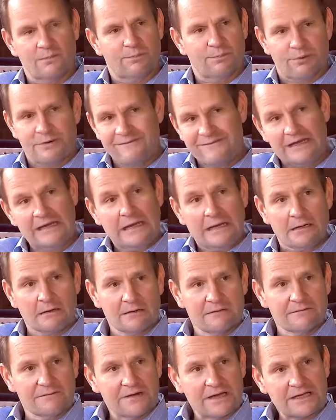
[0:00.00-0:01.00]
prevent ear
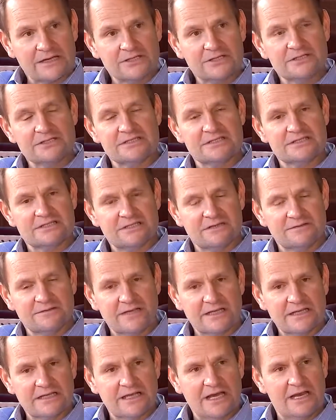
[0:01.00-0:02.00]
infections and stuff
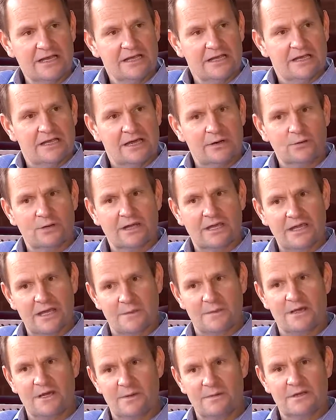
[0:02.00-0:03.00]
like that. And what
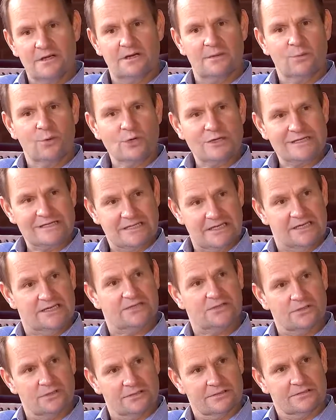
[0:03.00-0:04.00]
kept coming up were
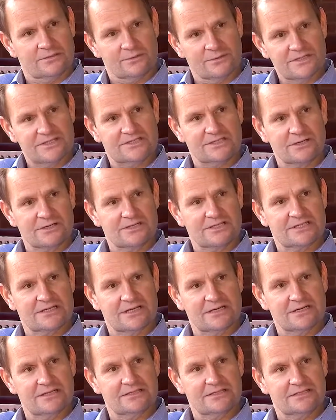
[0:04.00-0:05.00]
dental research
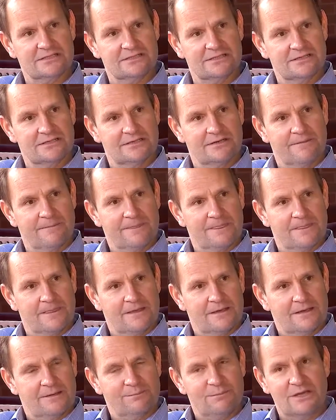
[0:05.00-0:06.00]
studies.
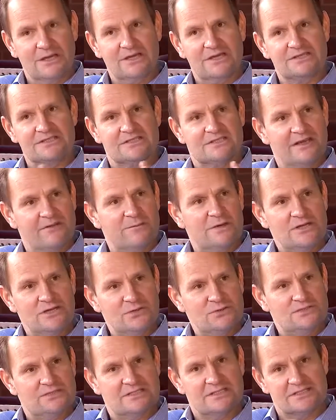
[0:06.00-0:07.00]
Because they've been
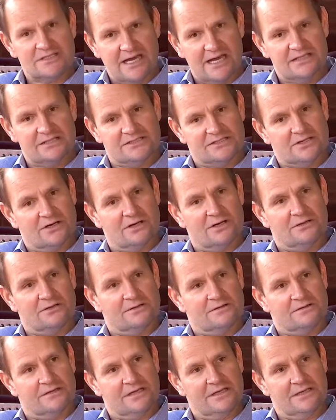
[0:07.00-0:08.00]
using
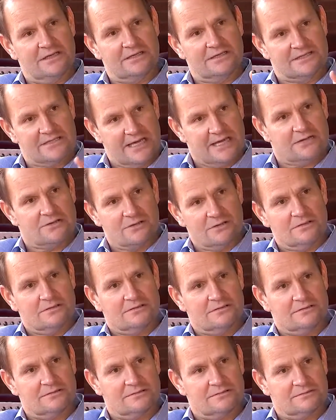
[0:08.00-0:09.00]
xylitol in dental
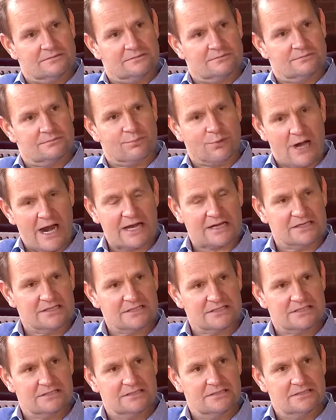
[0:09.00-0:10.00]

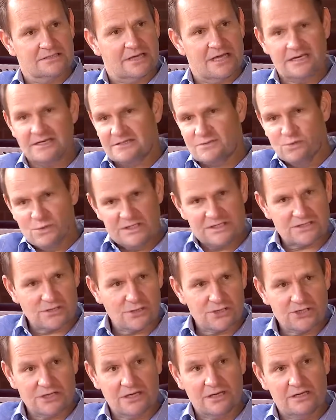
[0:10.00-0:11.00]
practice and
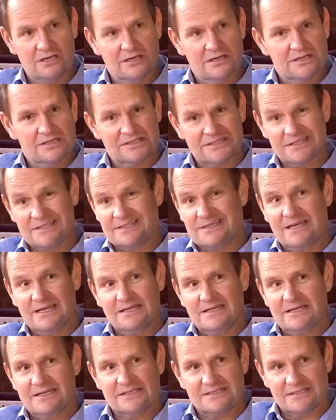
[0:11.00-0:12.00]
researching it since
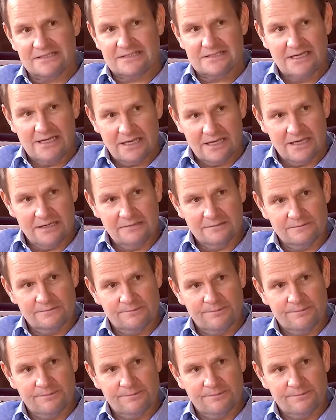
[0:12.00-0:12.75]
1969.